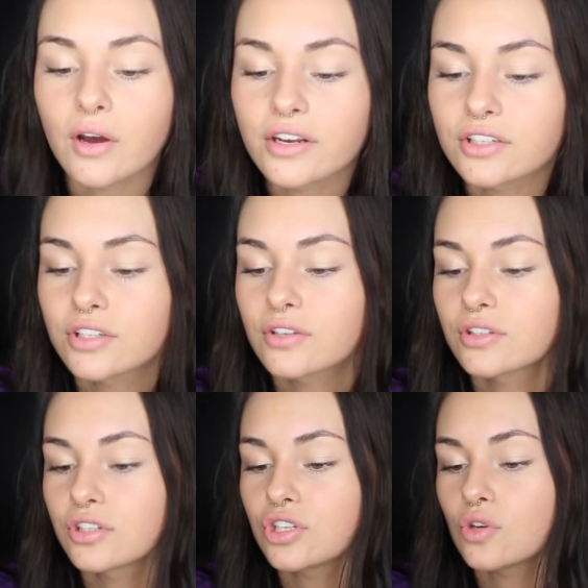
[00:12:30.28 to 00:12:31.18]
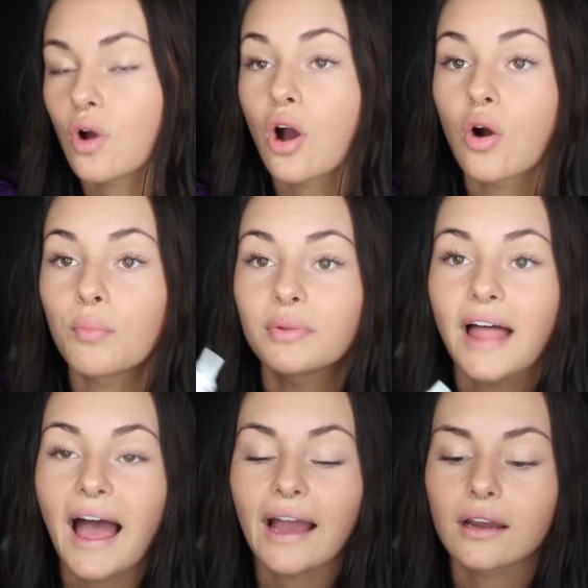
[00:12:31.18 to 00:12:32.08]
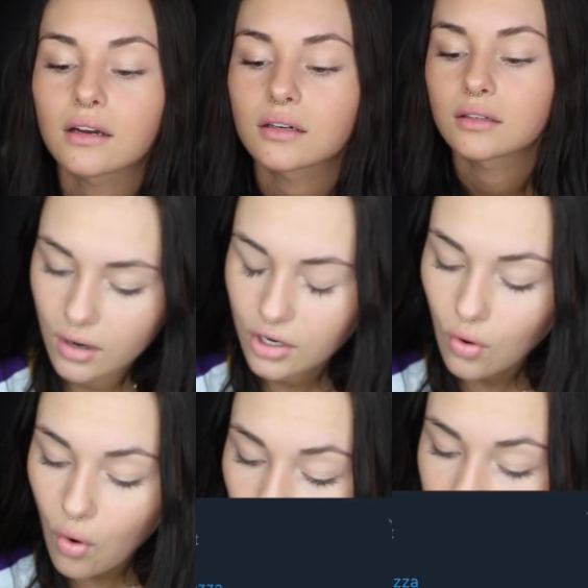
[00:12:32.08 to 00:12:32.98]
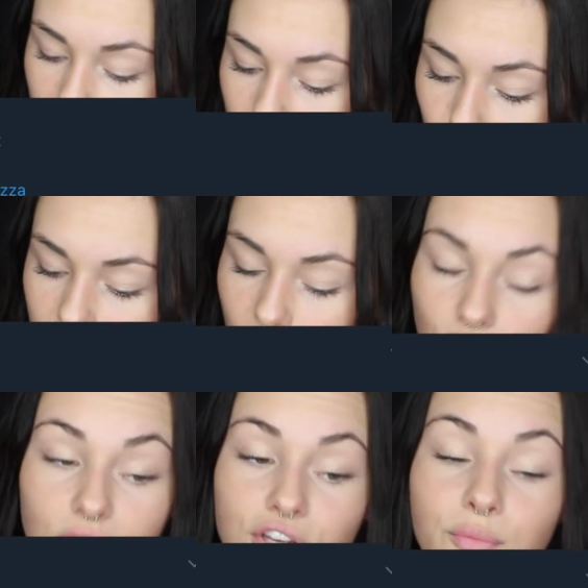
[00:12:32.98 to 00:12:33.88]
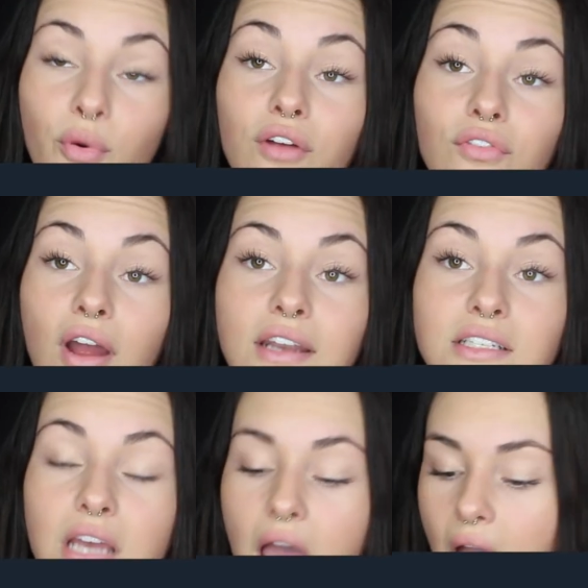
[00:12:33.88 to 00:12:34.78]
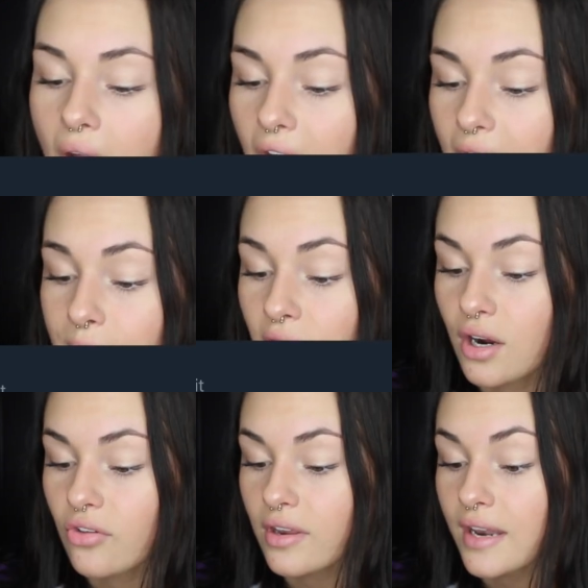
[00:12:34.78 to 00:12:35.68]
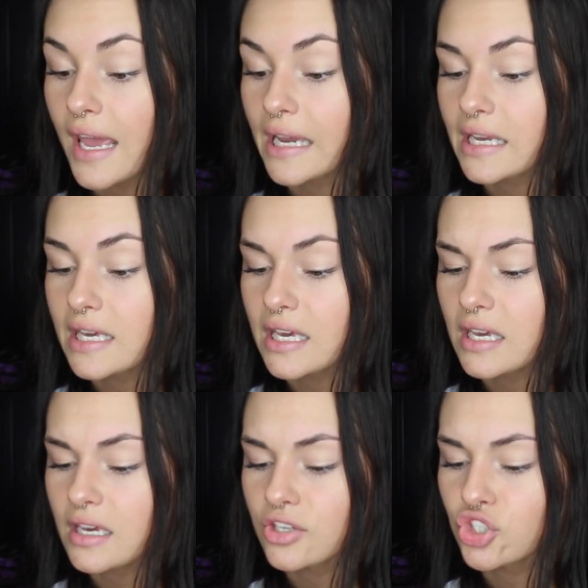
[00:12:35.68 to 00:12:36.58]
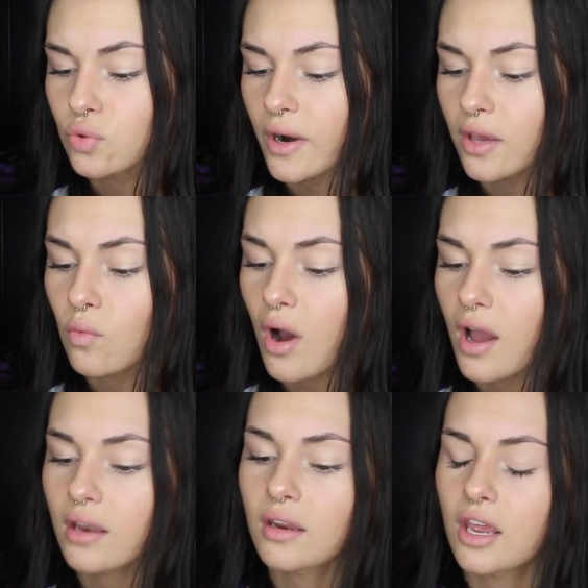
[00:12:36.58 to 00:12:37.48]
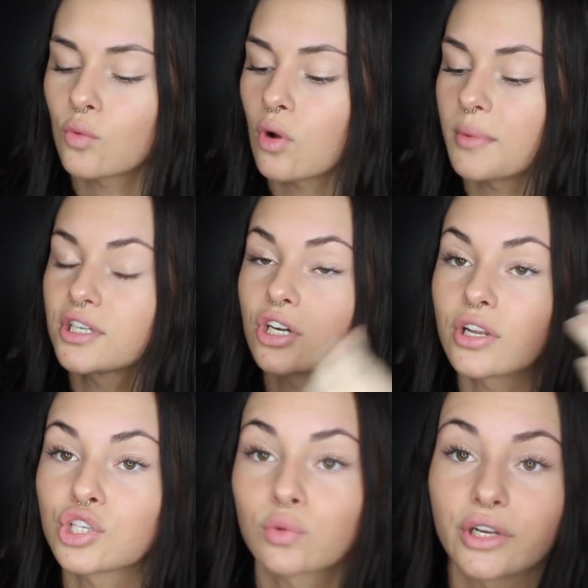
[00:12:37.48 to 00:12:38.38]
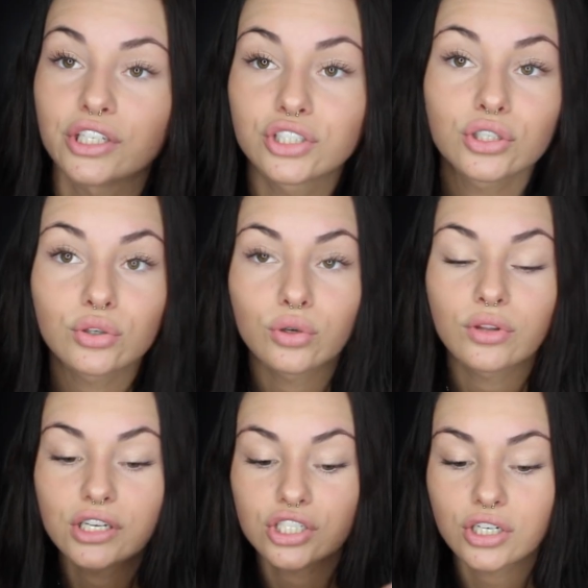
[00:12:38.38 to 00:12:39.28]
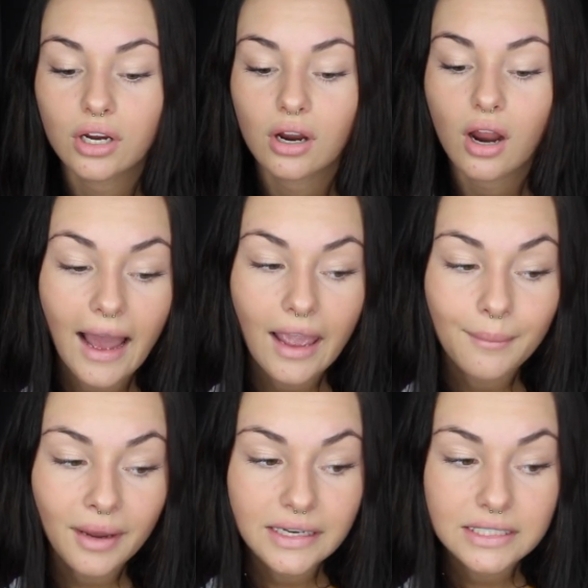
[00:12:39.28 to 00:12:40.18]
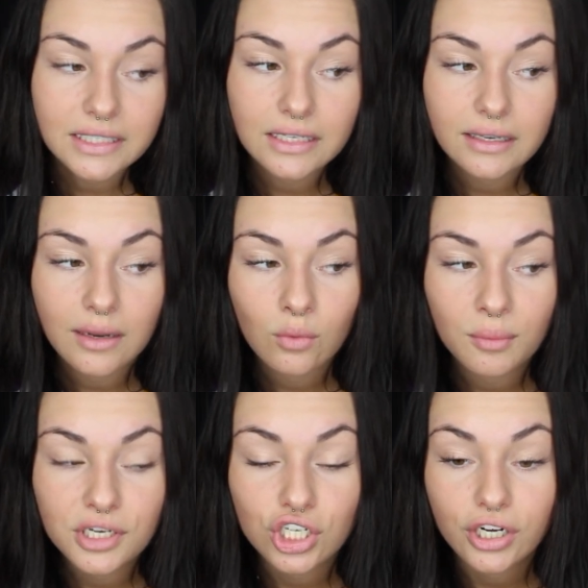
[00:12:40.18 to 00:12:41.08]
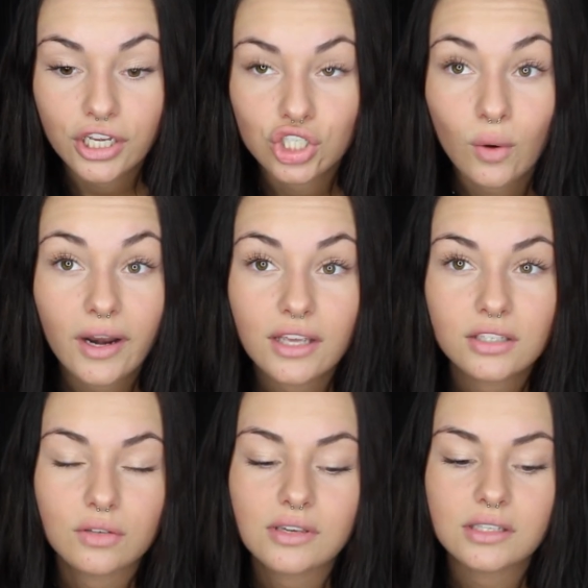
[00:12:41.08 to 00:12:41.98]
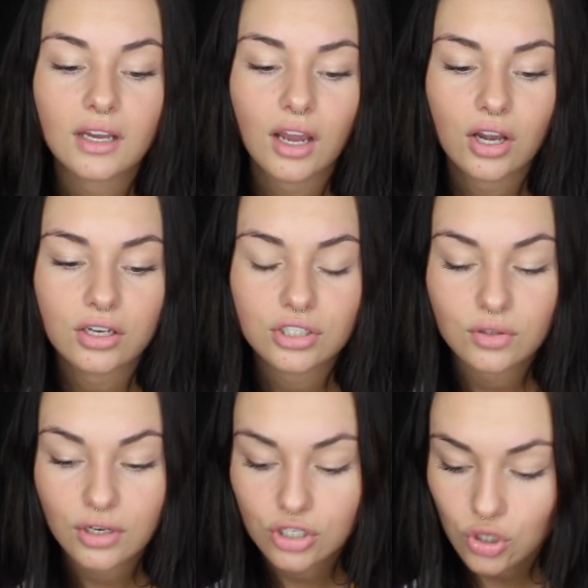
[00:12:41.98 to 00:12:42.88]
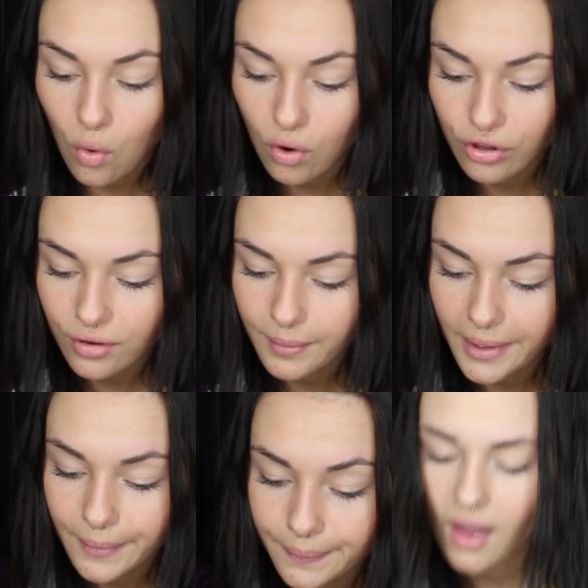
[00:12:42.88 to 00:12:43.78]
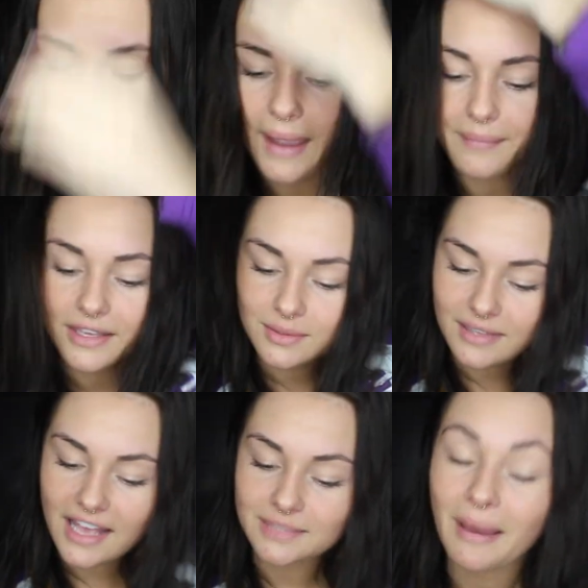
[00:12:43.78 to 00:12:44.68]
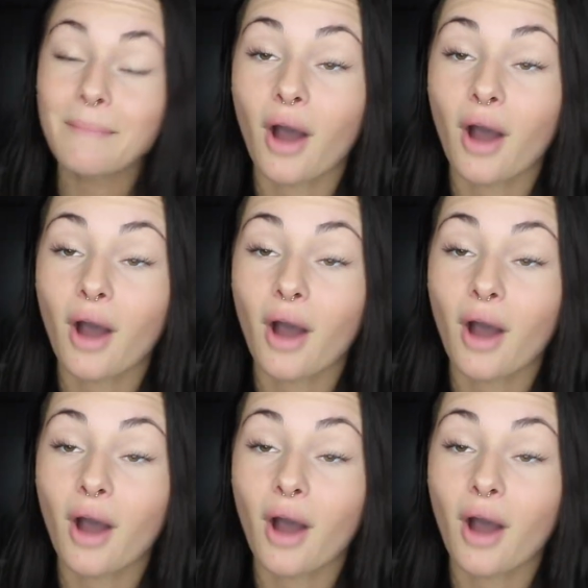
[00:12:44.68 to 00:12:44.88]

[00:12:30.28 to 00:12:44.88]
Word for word: So I just use the Duo Black are you older or younger than your boyfriend? I'm younger than Nick. He is 21 and will be turning 22 this year. I am 19 and will be turning 20. So he's like a good two years older than me. Okay, this was asked by